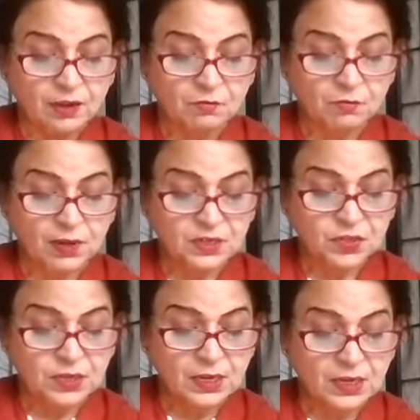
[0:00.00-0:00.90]

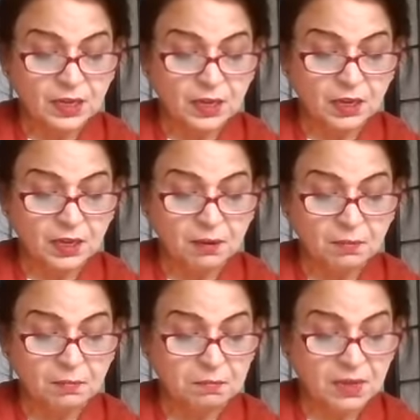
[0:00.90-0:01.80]
Once he
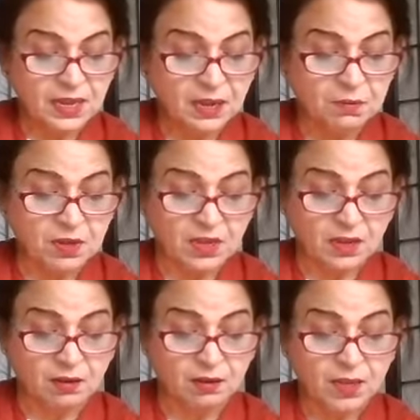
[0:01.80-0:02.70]
became
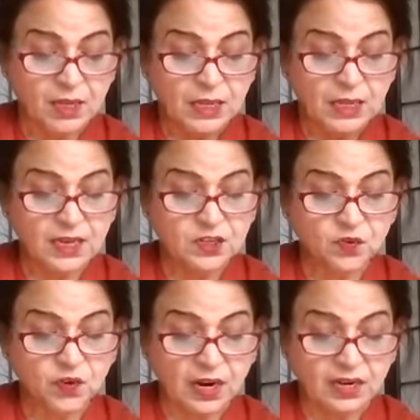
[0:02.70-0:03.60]
king, he has
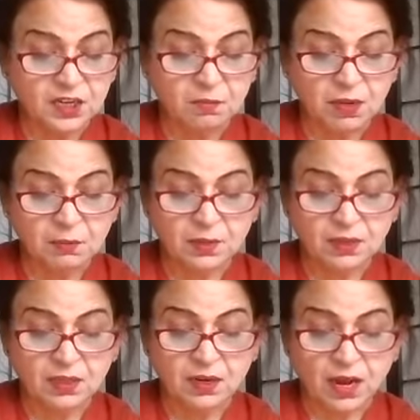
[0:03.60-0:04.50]
forgotten my
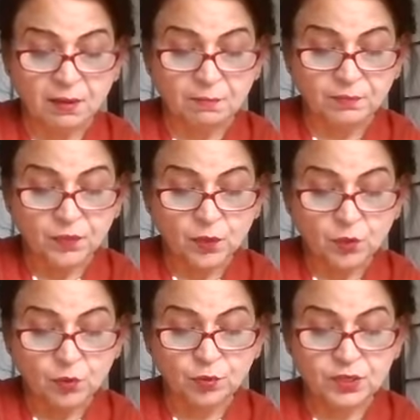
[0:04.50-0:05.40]
brother Ram,
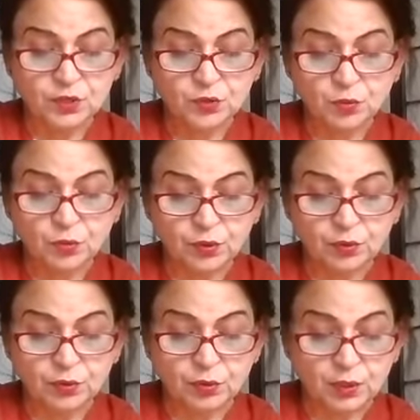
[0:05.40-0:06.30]
who restored
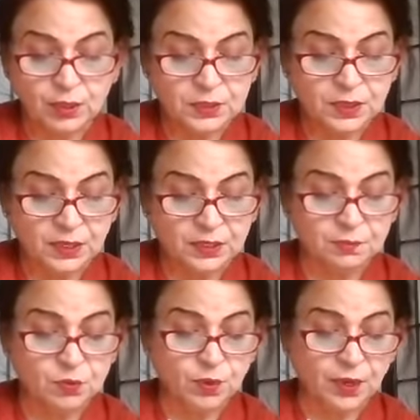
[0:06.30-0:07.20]
his
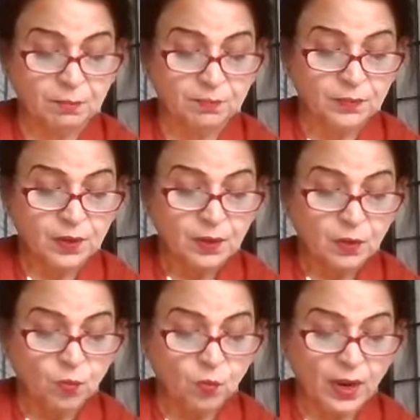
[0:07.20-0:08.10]
kingdom to him.
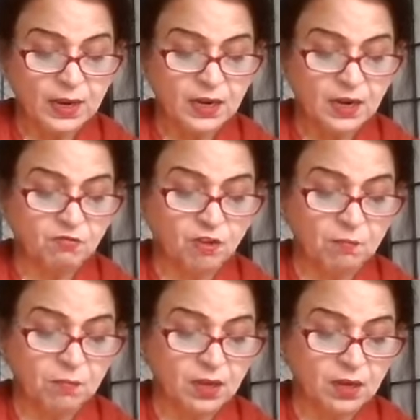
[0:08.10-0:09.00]
Wine and
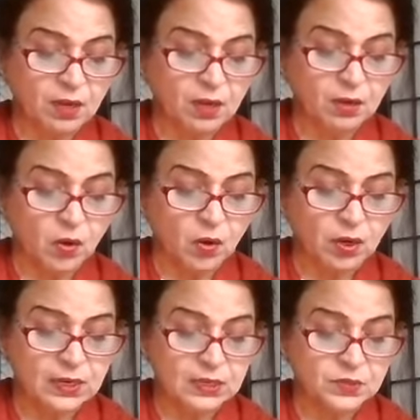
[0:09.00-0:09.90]
women are
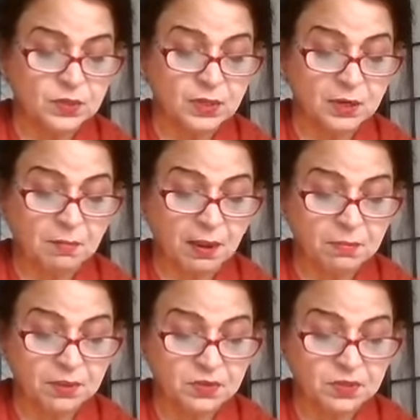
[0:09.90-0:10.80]
all his
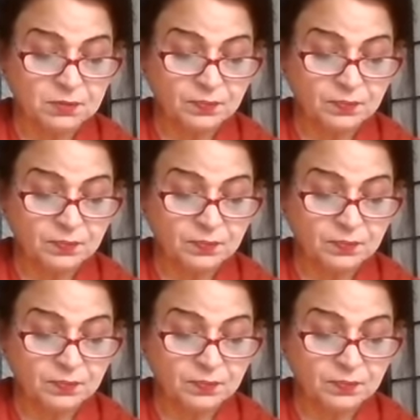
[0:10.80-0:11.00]
remembers,